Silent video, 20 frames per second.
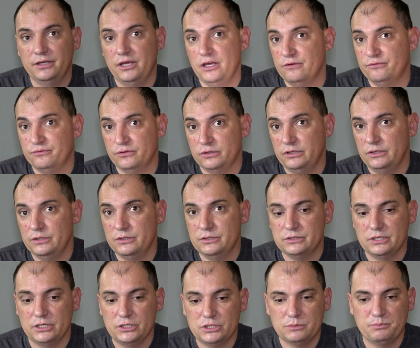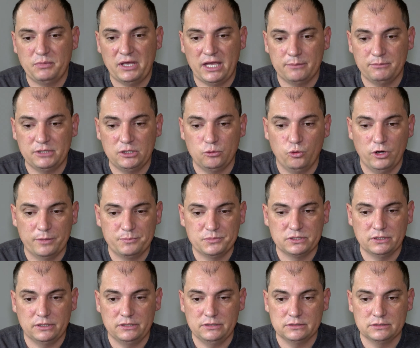if it is a spammy
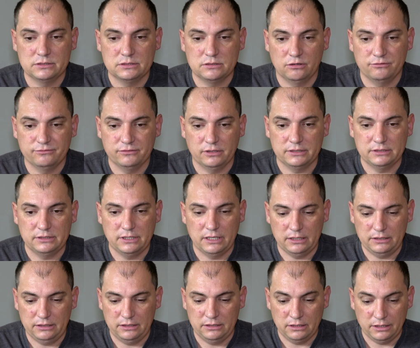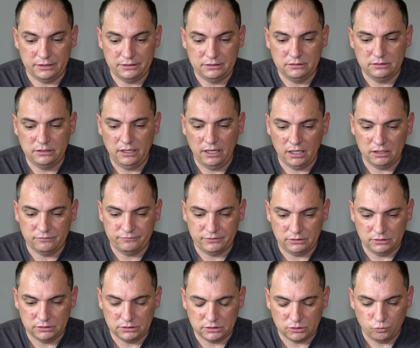website and stuff like that. And I did have
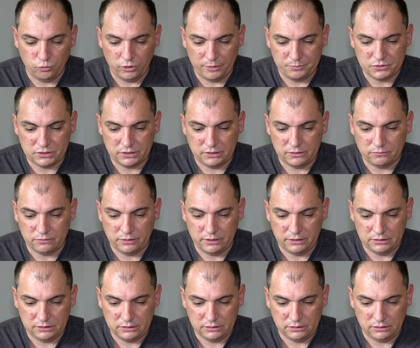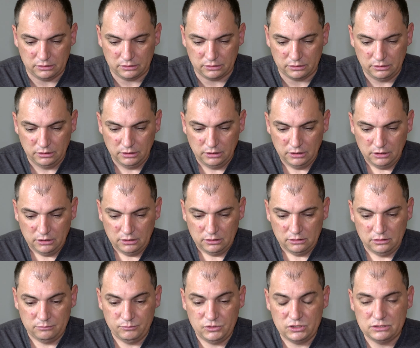another website right here.
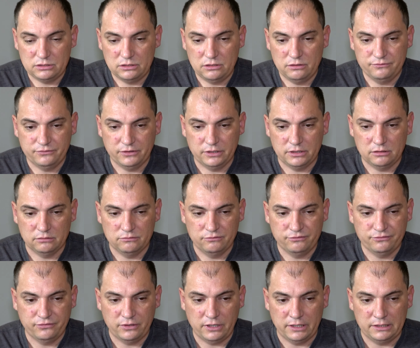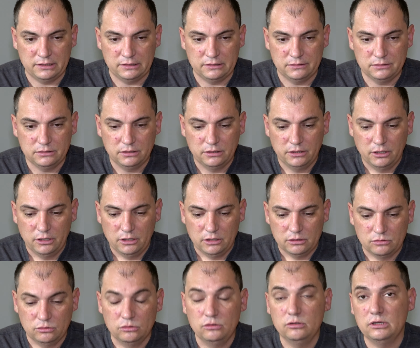Let me see if I can find it.
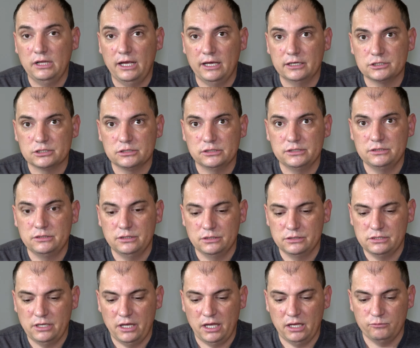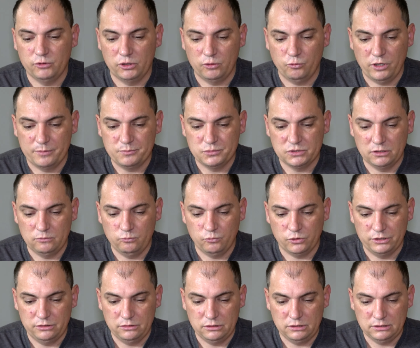Google actually does have a website
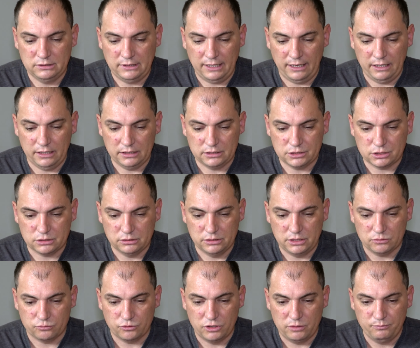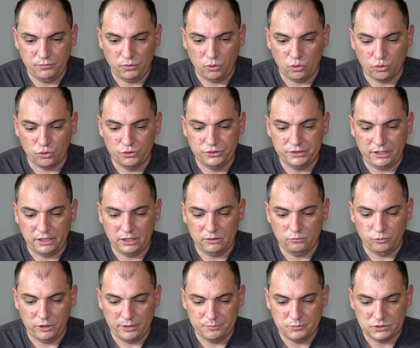where you can actually report a
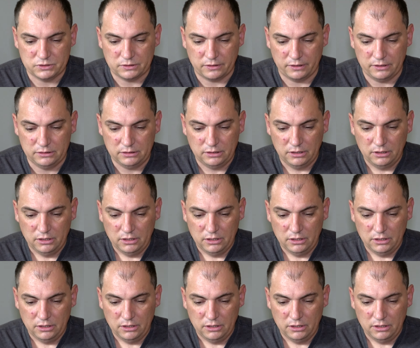website